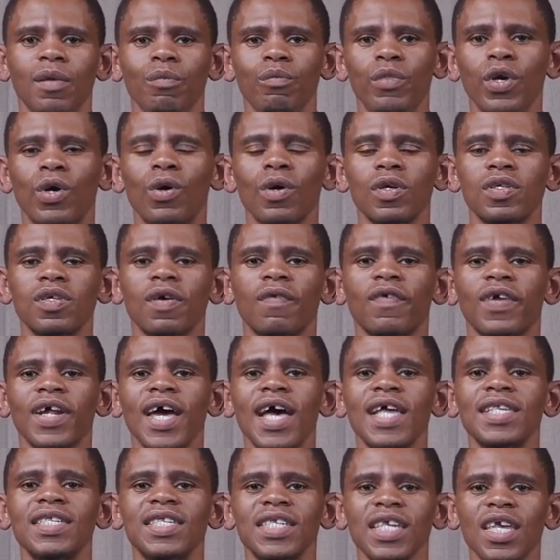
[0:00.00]
because of
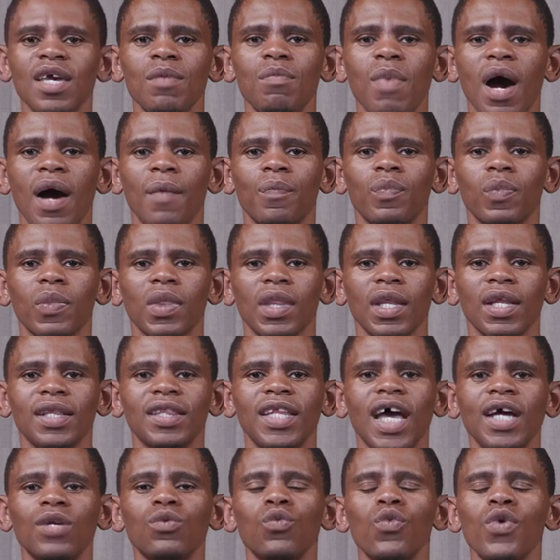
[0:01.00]
Reatseba,
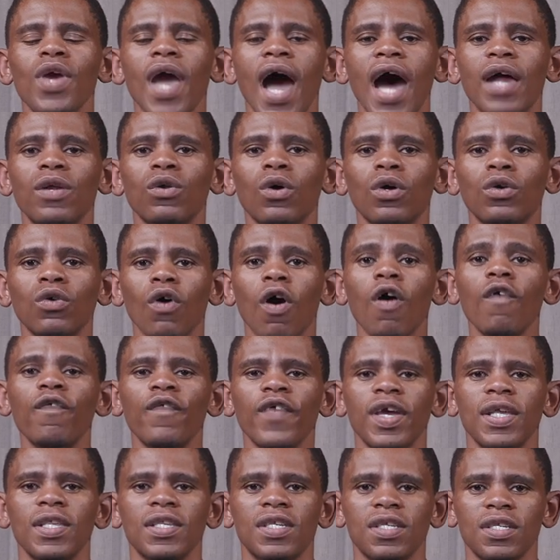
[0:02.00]
that we are not
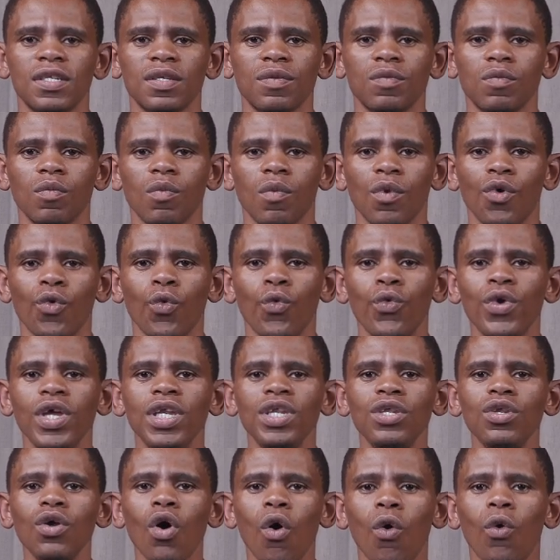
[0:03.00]
orphans. We
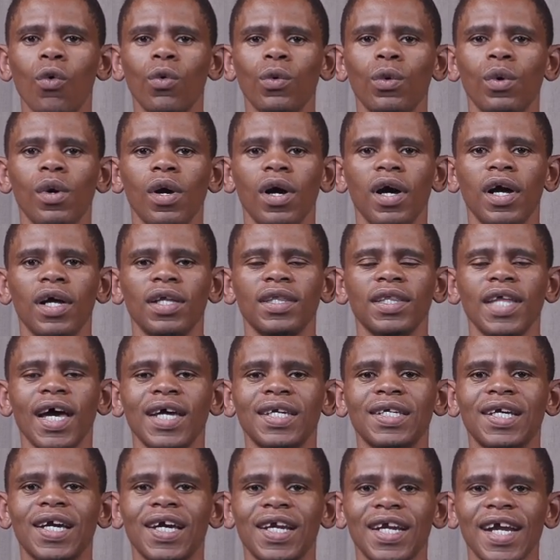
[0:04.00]
know
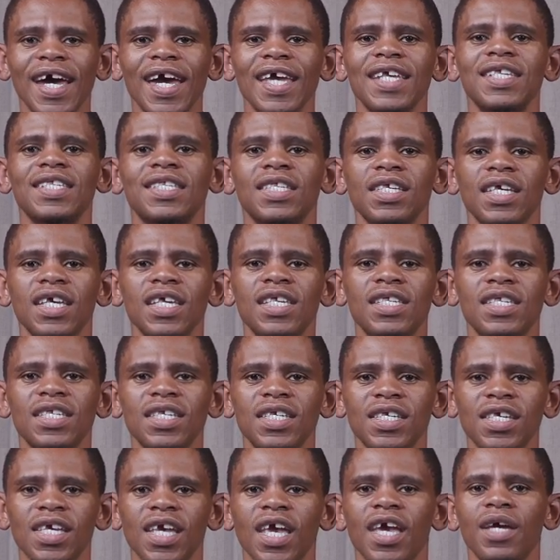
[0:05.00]
that Christ is
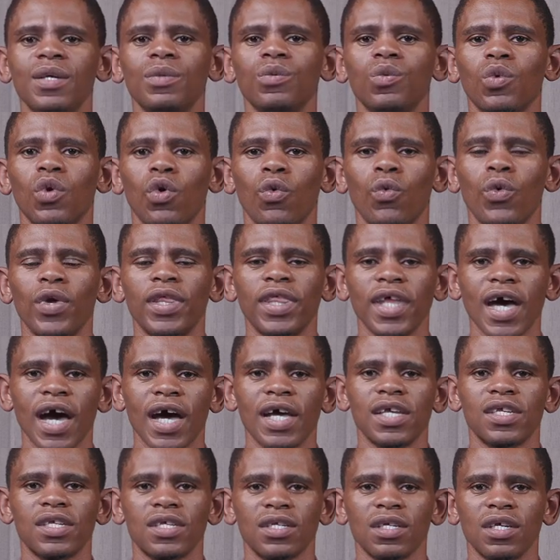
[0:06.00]
here with
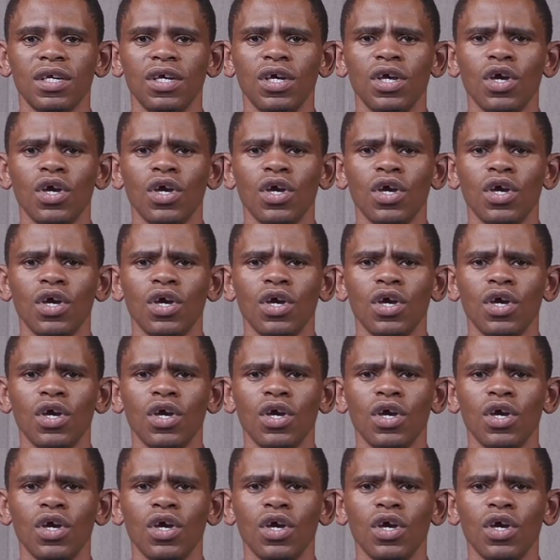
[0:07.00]
us.